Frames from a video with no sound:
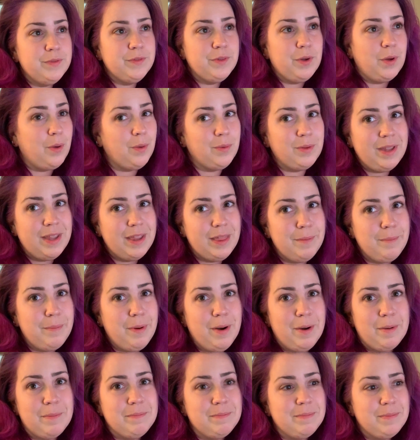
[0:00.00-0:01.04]
hold in the
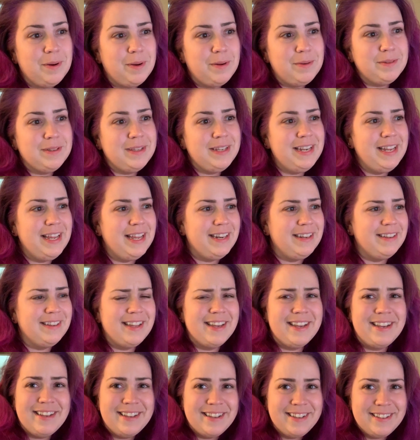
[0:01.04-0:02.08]
burp, hold it in.
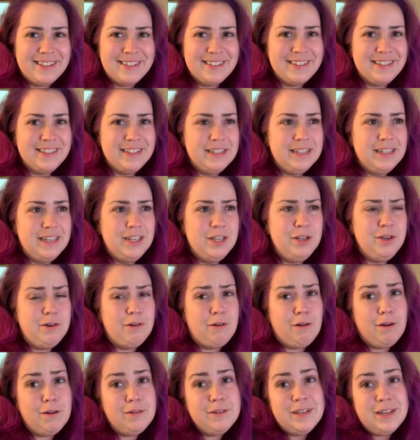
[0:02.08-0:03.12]
Like, you
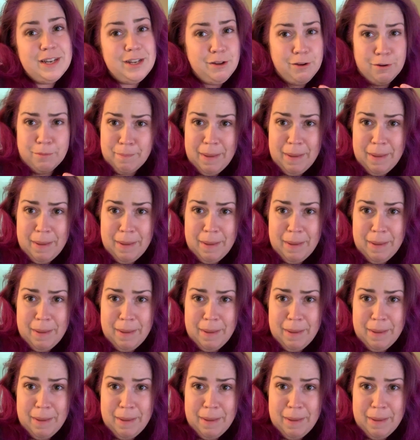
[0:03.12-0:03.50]
could hold it in your